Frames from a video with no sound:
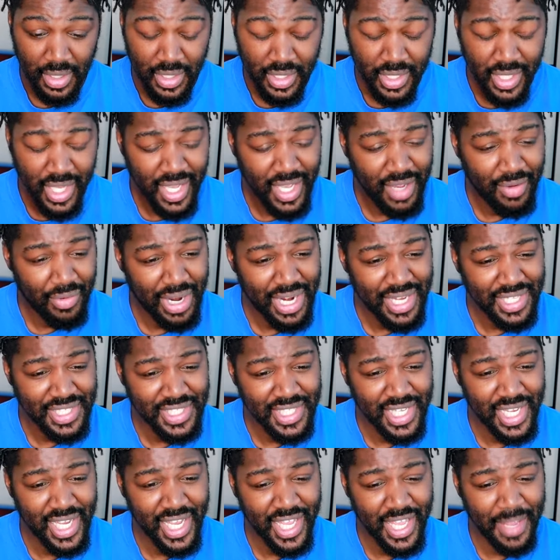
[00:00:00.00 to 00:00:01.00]
Yeah, why does
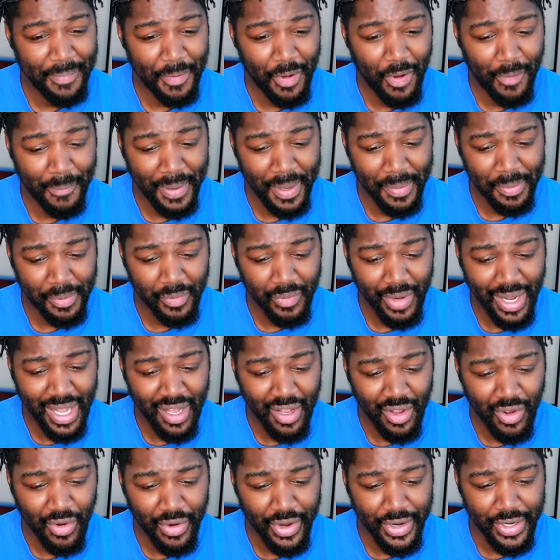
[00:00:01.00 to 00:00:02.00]
nigga keep on peeping
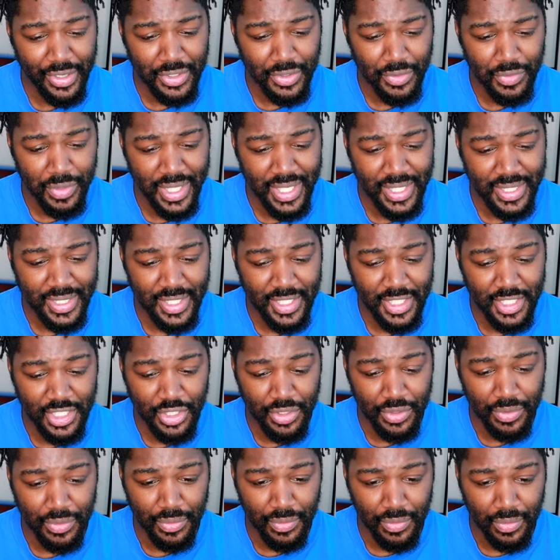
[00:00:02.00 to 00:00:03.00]
around corners? Who is this
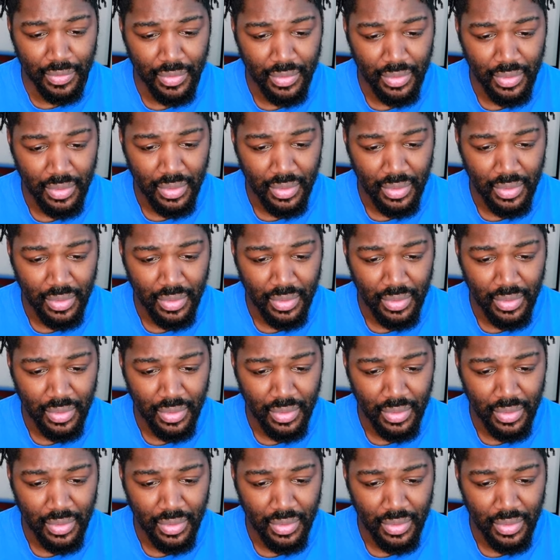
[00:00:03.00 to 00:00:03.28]
dude?